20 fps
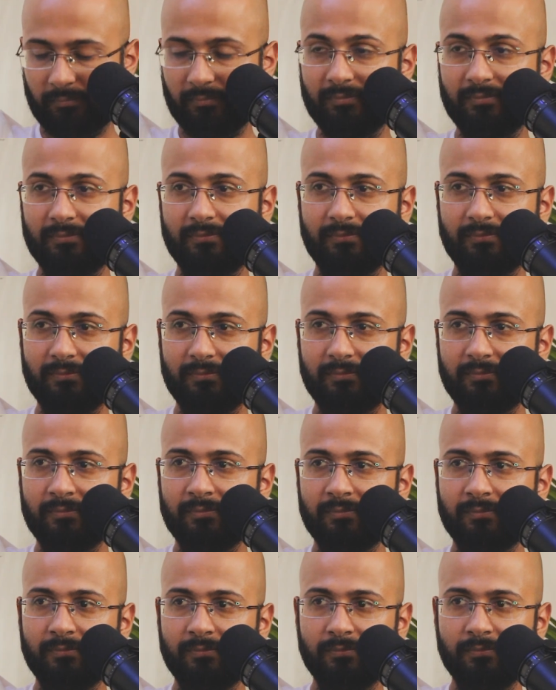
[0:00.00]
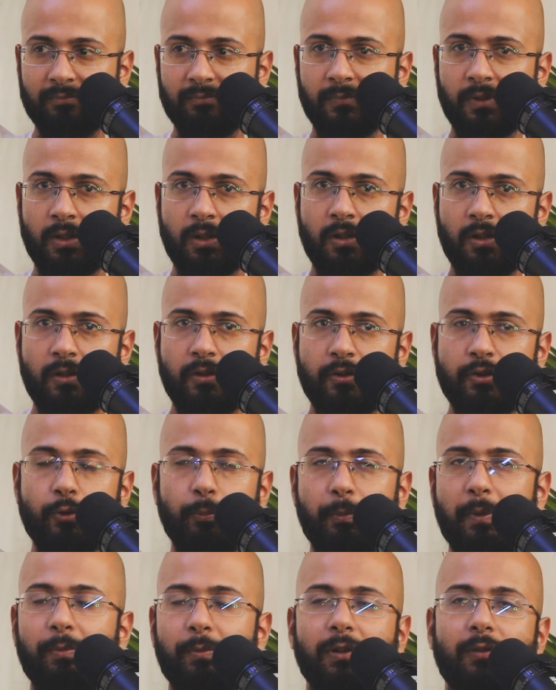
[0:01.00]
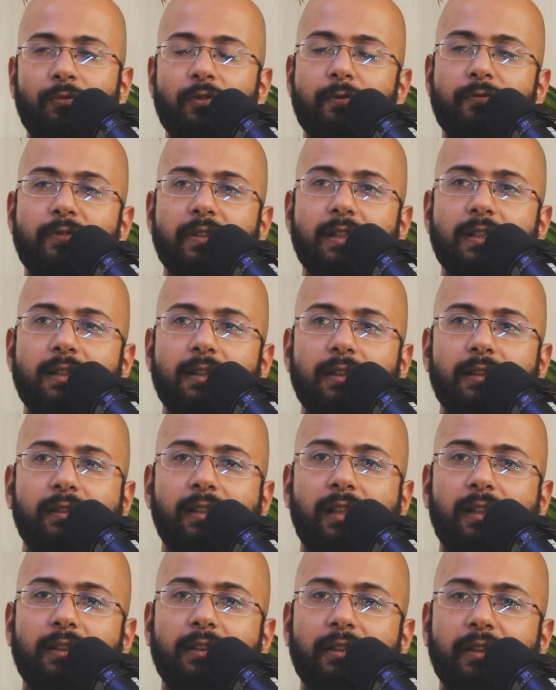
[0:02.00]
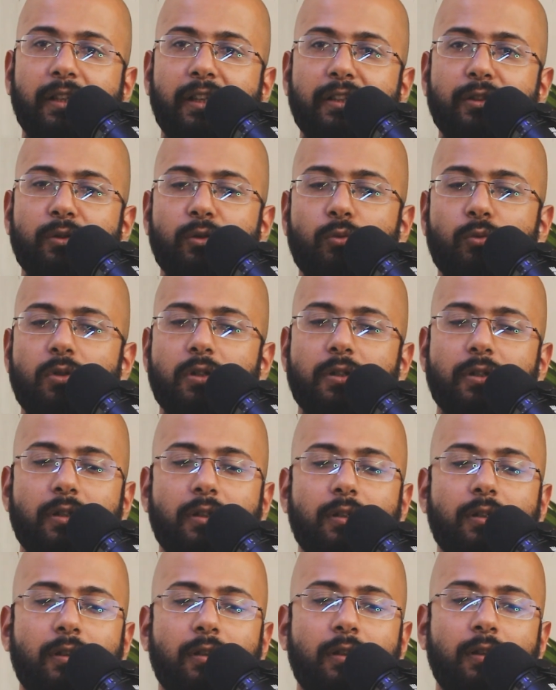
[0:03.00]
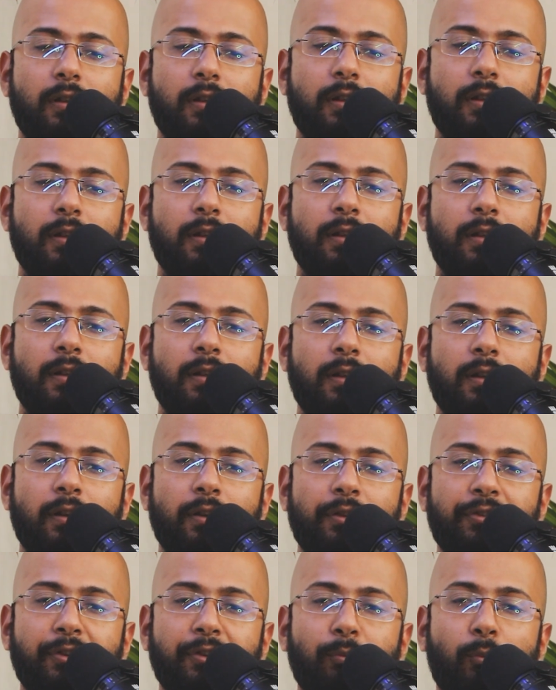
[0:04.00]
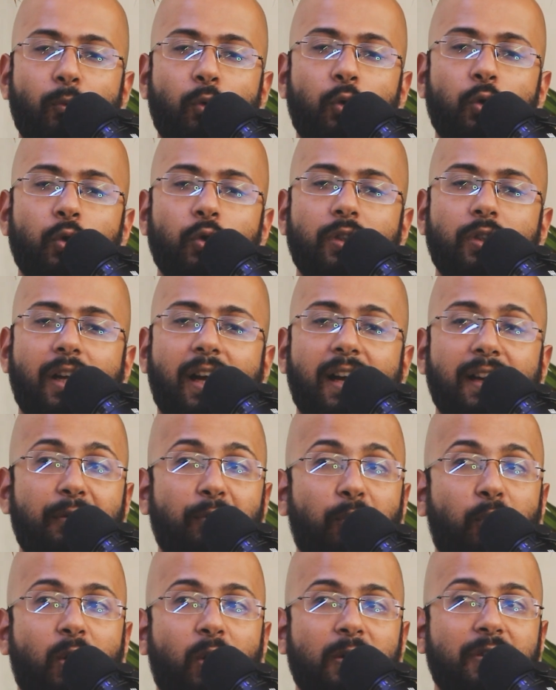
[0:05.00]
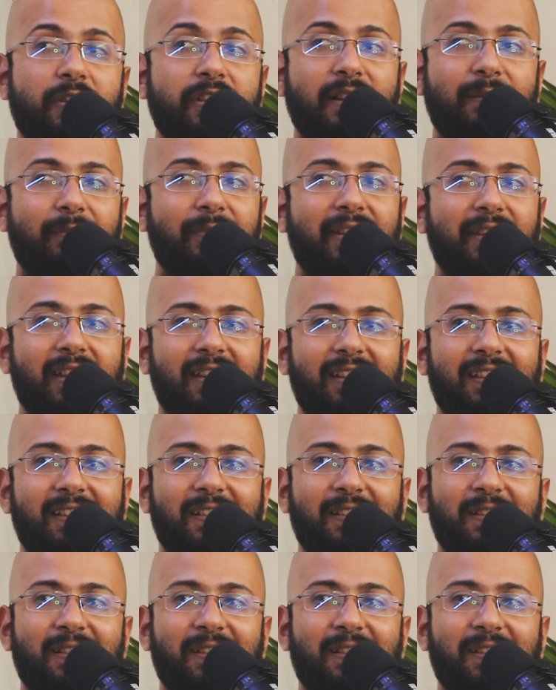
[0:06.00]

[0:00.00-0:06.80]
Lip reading: Hmm. Hmm. So people often feel that, hey, you know what? The more I want something,